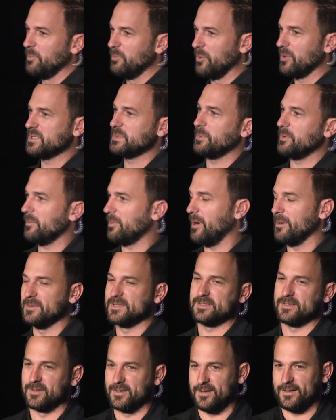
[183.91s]
the board's
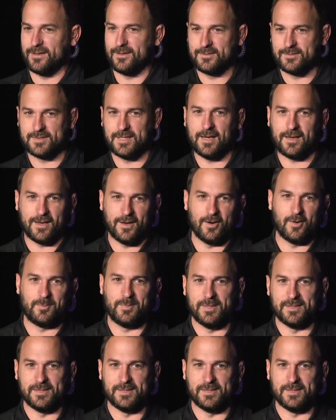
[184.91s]
probably still gonna take care